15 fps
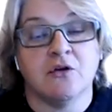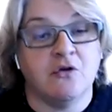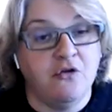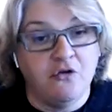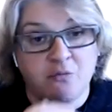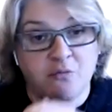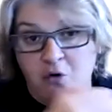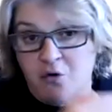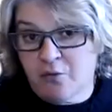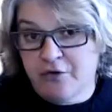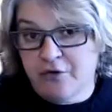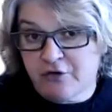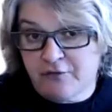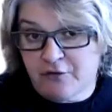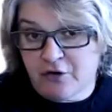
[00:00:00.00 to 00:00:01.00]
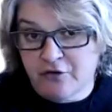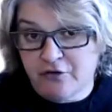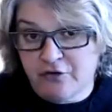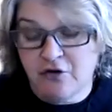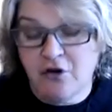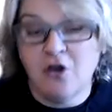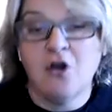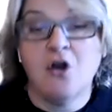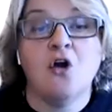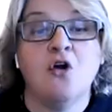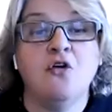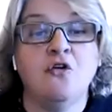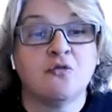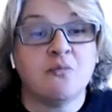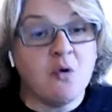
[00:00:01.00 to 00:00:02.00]
who's more risk averse,
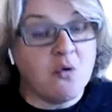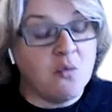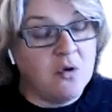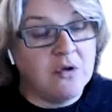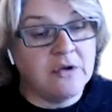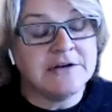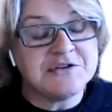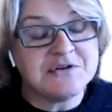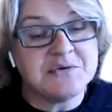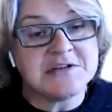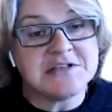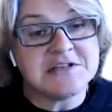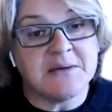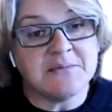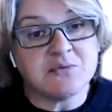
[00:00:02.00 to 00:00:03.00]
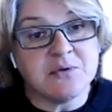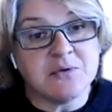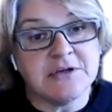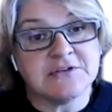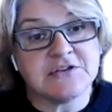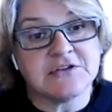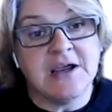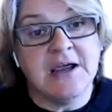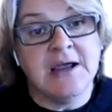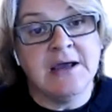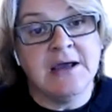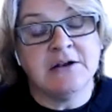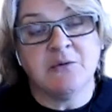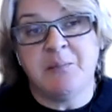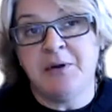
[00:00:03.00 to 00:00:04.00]
who's more willing to accept risk,
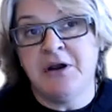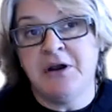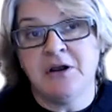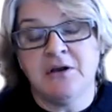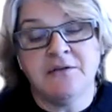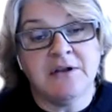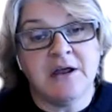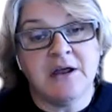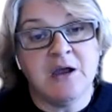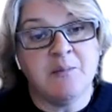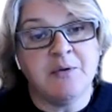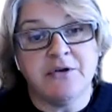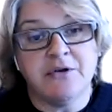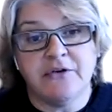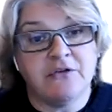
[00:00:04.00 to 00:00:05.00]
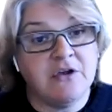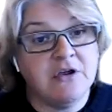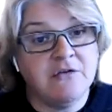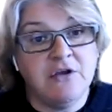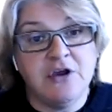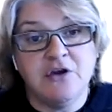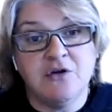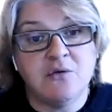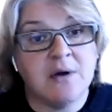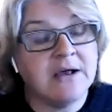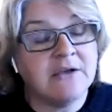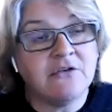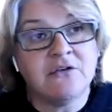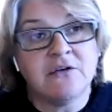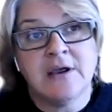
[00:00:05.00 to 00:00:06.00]
and depending on the liabilities in the
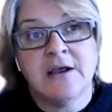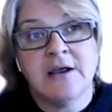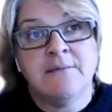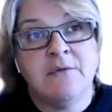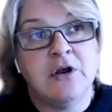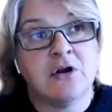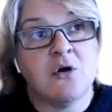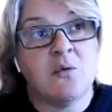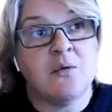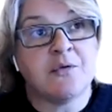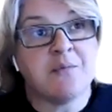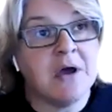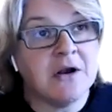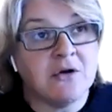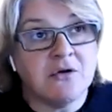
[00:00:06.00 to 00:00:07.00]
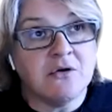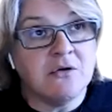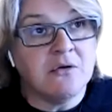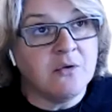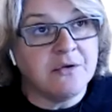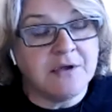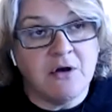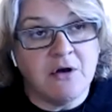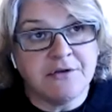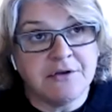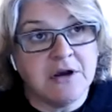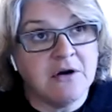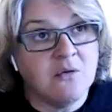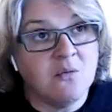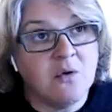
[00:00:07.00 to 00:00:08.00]
U.S., with medical, with
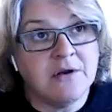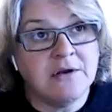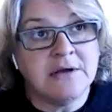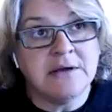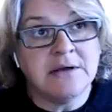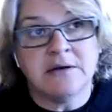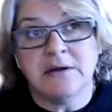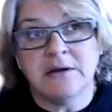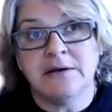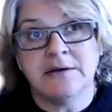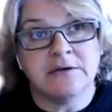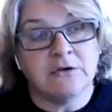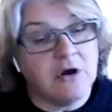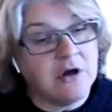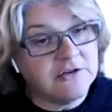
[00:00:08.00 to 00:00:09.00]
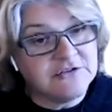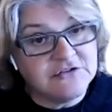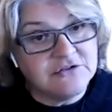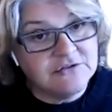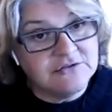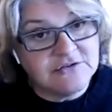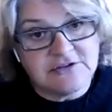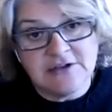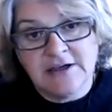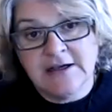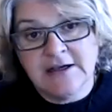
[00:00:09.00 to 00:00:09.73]
healthcare and whatnot, and lawsuits,